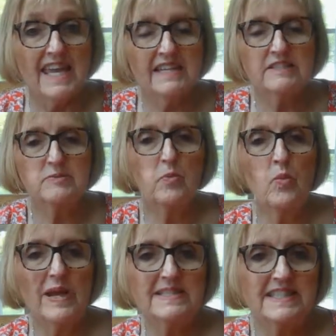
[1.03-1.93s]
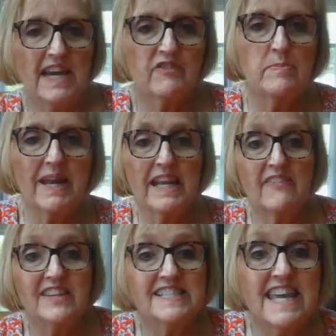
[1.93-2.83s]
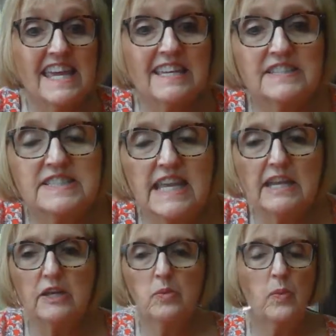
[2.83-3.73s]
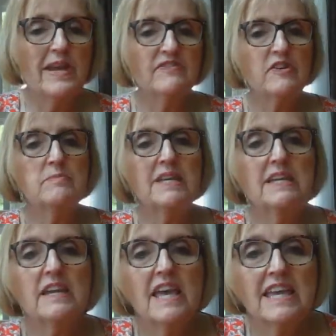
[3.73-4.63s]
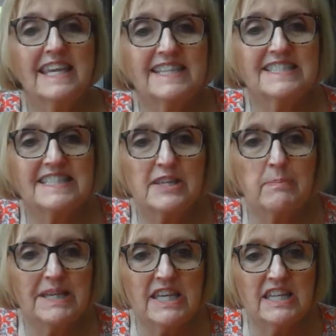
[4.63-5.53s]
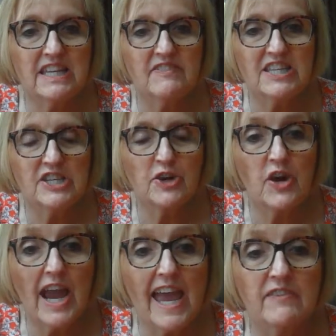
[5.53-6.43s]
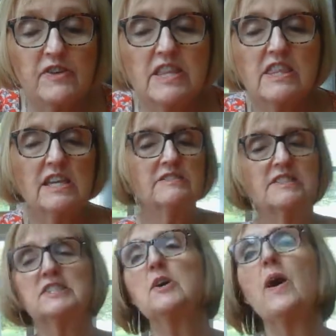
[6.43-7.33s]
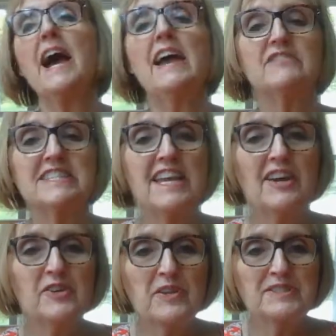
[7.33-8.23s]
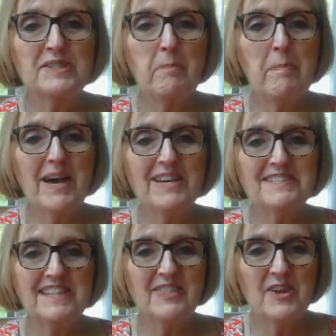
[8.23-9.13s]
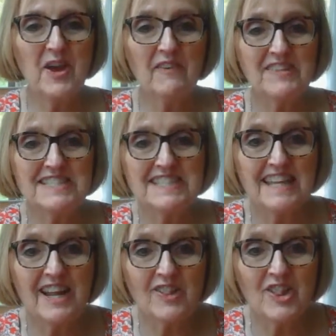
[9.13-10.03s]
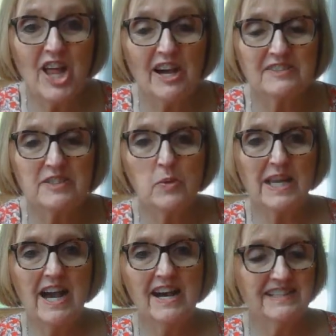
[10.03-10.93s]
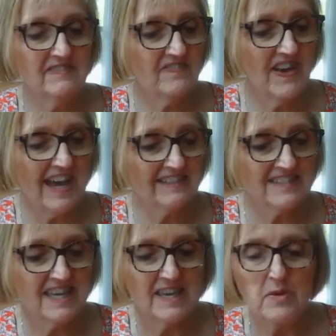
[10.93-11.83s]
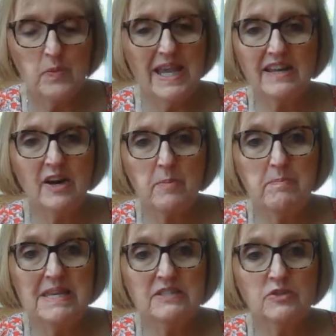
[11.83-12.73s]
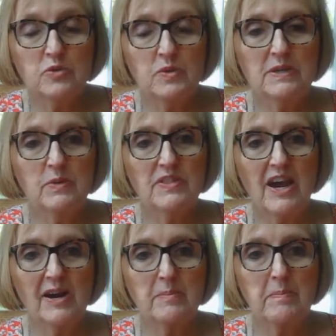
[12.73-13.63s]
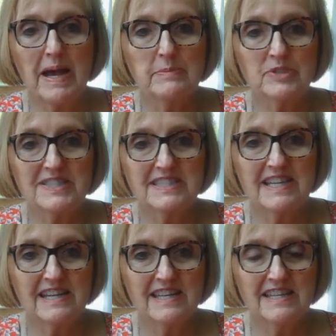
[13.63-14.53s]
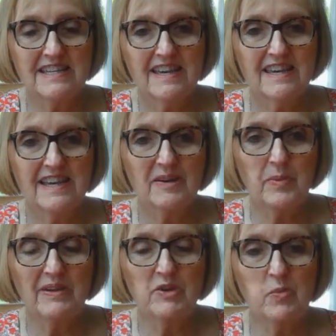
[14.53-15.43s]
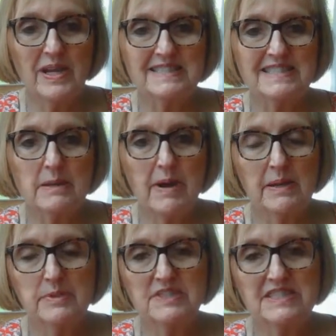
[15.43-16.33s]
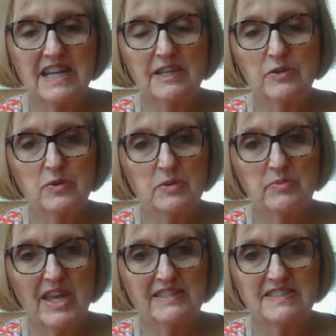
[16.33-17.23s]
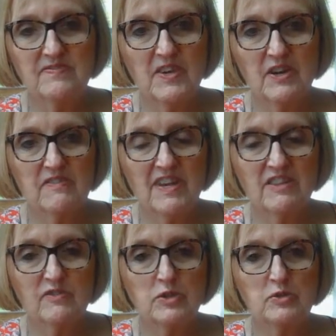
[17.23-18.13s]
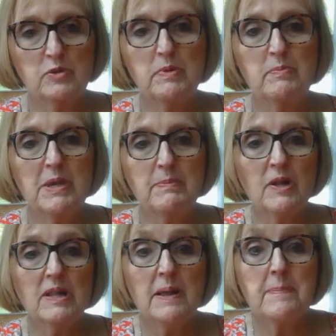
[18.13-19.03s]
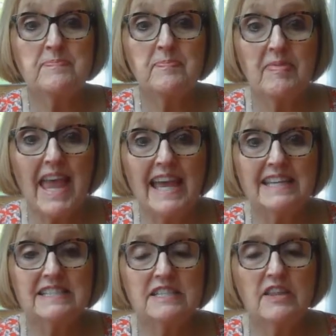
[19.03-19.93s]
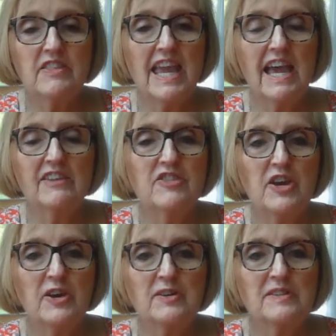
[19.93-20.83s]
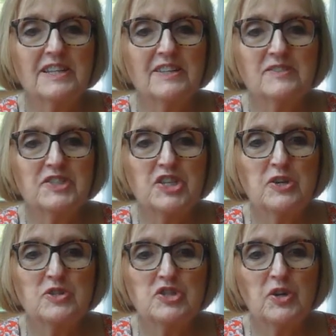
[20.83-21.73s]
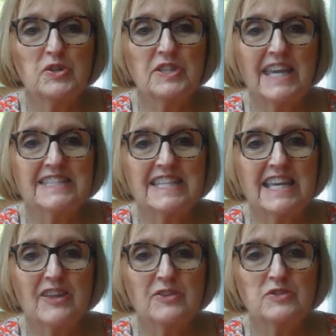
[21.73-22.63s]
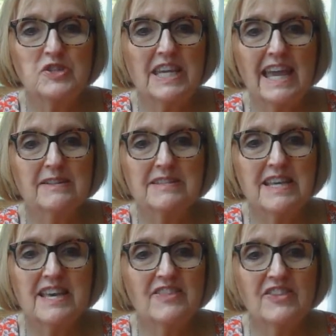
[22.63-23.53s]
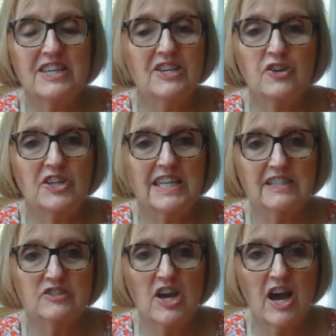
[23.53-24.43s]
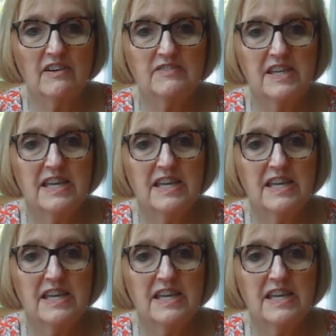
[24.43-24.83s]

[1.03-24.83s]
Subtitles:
It's Wednesday, everybody, and the day is getting away from me. It's the beginning of the year, everything. So I have to tell you, there's a buzz in the office and a lot going on. In fact, we had our meet and greet with our Bible study. We have a Wednesday Bible study group that's a very faithful group of people. And they had their little social get-together to get the year kicked off.